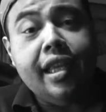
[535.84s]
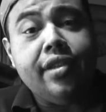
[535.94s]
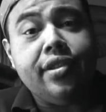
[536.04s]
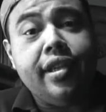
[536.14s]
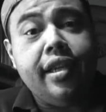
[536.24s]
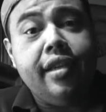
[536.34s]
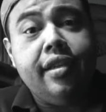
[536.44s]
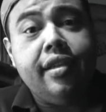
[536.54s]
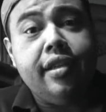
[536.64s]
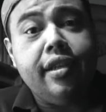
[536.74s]
easy,
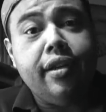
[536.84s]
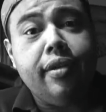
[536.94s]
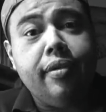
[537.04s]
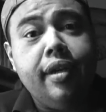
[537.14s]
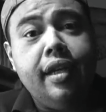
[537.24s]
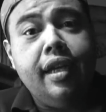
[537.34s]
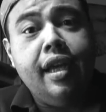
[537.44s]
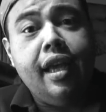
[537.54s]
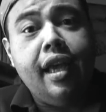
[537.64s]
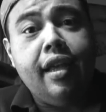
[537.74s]

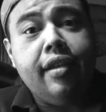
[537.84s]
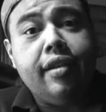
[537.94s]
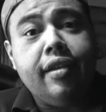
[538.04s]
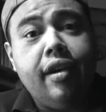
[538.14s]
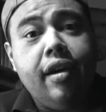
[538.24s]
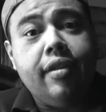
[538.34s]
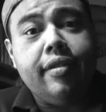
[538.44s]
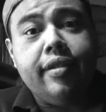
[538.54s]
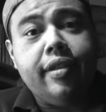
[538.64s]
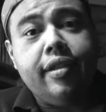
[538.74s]
and
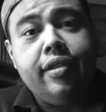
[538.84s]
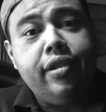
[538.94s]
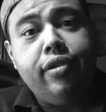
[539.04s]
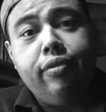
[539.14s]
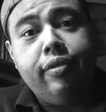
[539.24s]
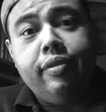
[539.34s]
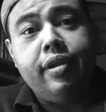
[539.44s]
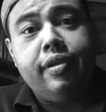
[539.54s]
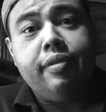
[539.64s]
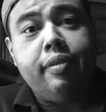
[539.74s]
you
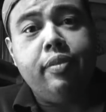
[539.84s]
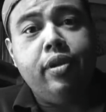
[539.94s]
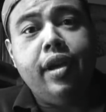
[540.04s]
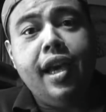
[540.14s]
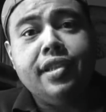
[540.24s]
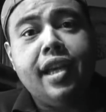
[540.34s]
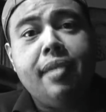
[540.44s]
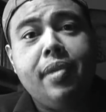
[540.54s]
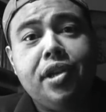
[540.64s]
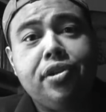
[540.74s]
guys got
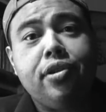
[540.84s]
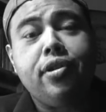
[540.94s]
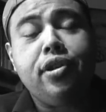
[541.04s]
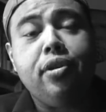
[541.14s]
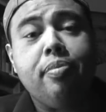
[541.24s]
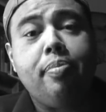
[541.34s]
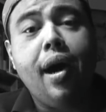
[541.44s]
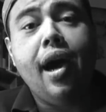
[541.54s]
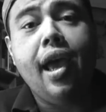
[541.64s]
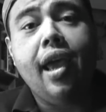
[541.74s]
to make sure that you're
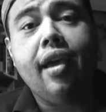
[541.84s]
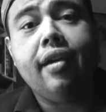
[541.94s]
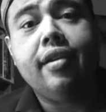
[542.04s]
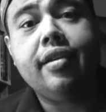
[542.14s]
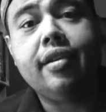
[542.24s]
buying